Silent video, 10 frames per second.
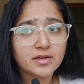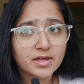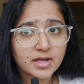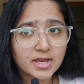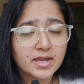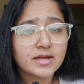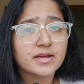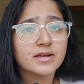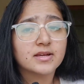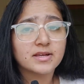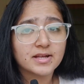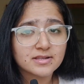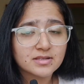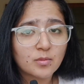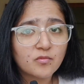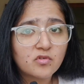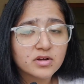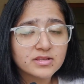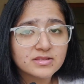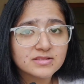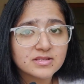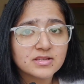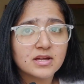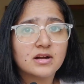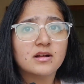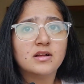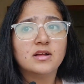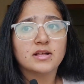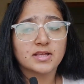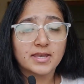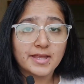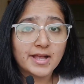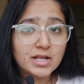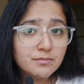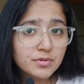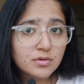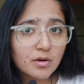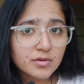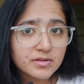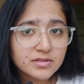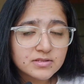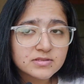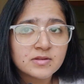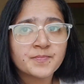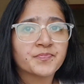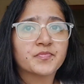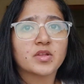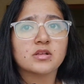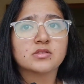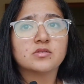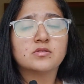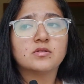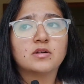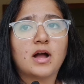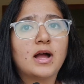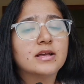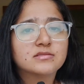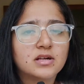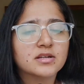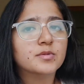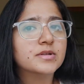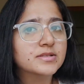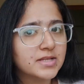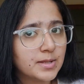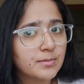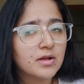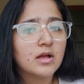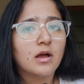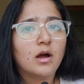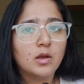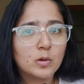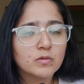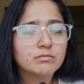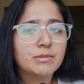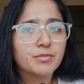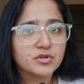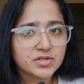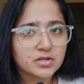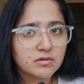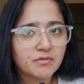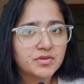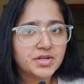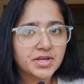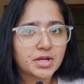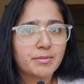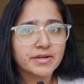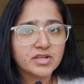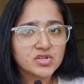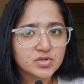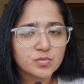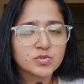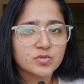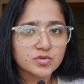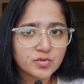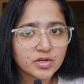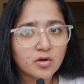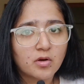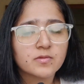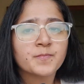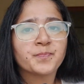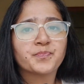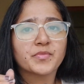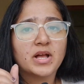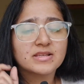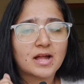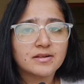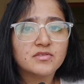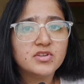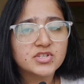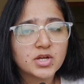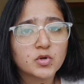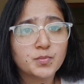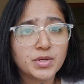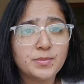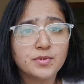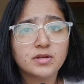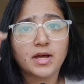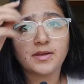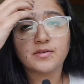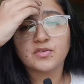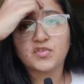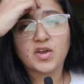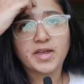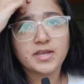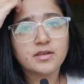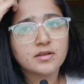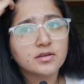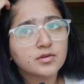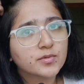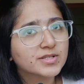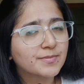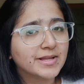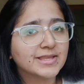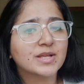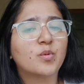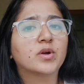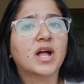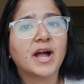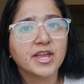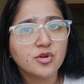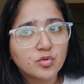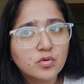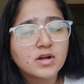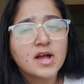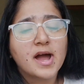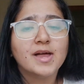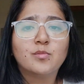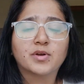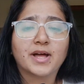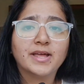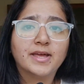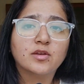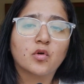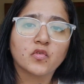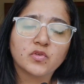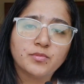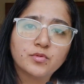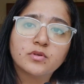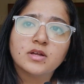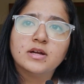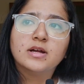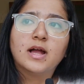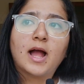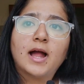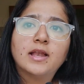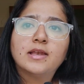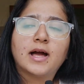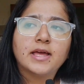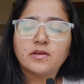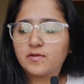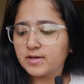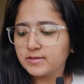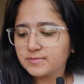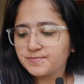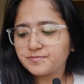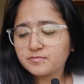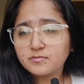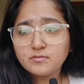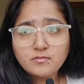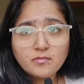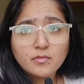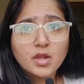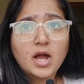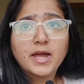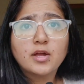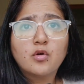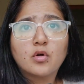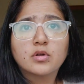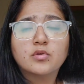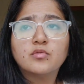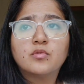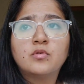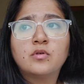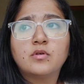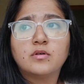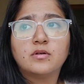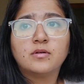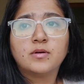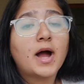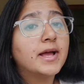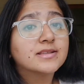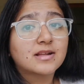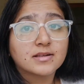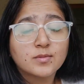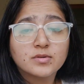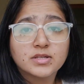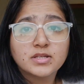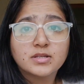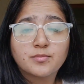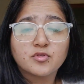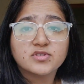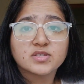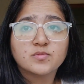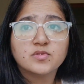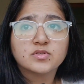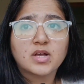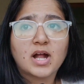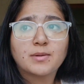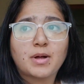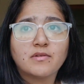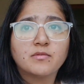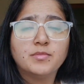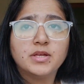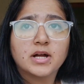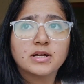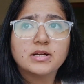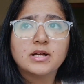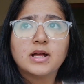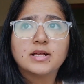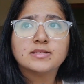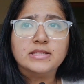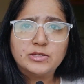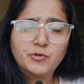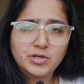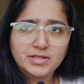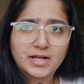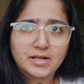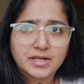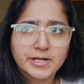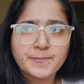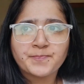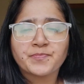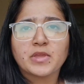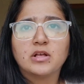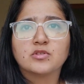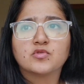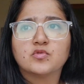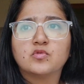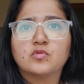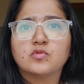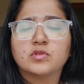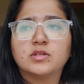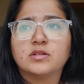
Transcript: can I get some work in this area, can I help you out in this. So I started doing same along with my project of the data migration which was going on. I started reaching out to people and trying to explain them what I know and what I can contribute. And likewise, I got to know, I started working in a project which had Power BI, SQL at that time. So